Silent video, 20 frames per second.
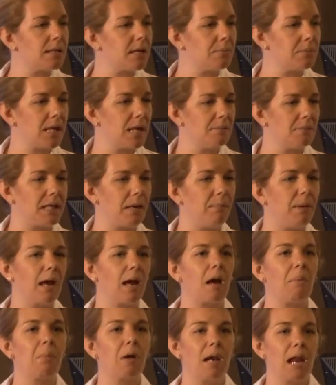sometimes they
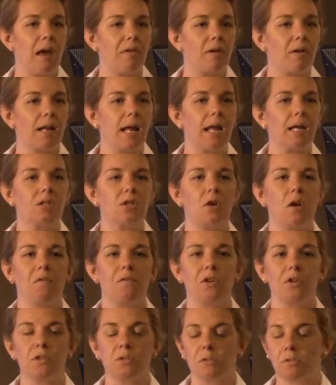pick up another day. So if
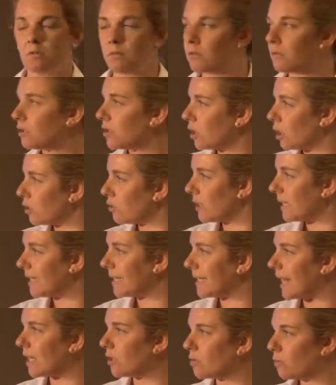your surgery is
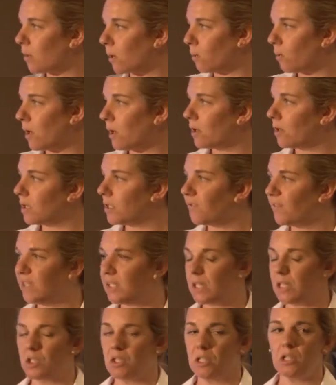scheduled with one of those
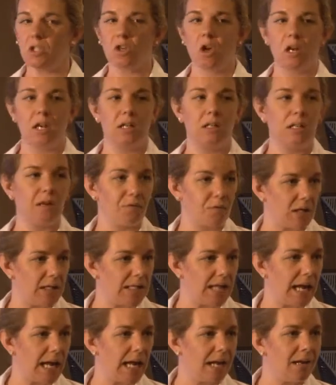physicians on a different
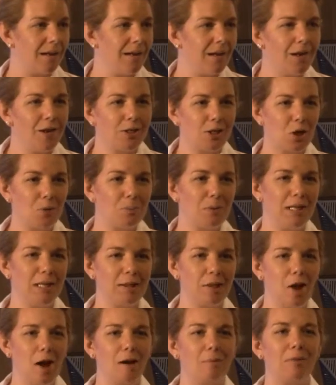day, don't be
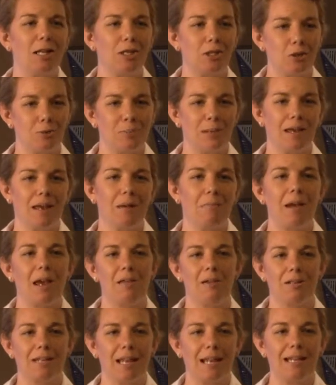alarmed. They do pick up
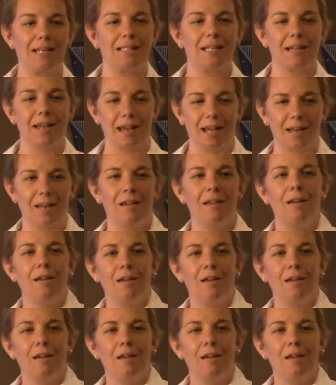other days and kind of